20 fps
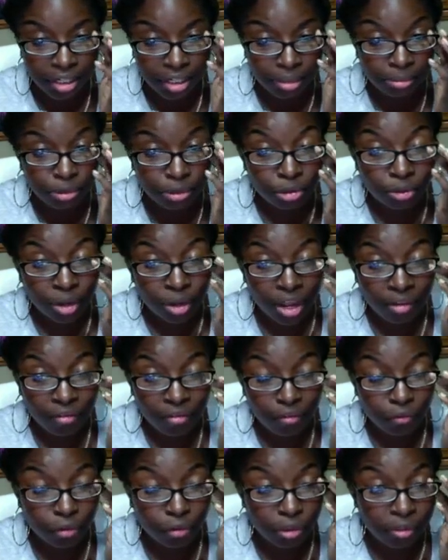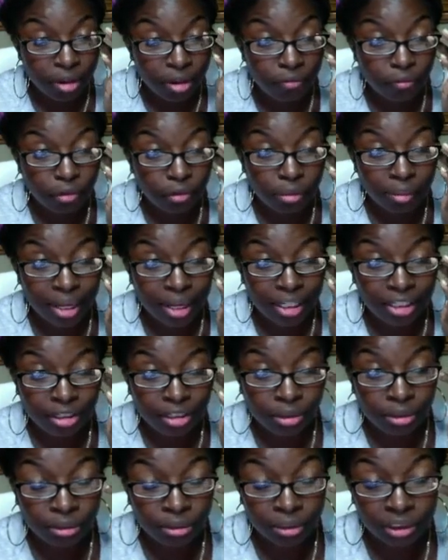Do I have a format for my
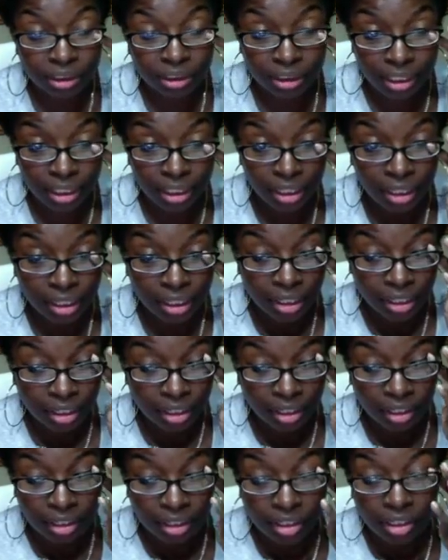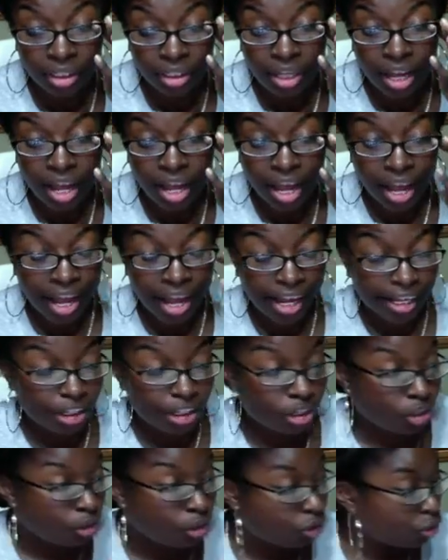notes? I
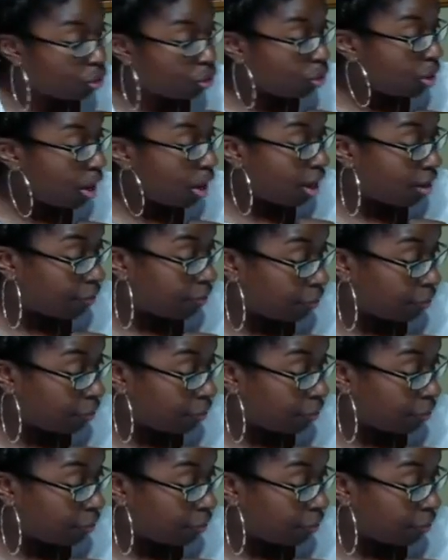do have a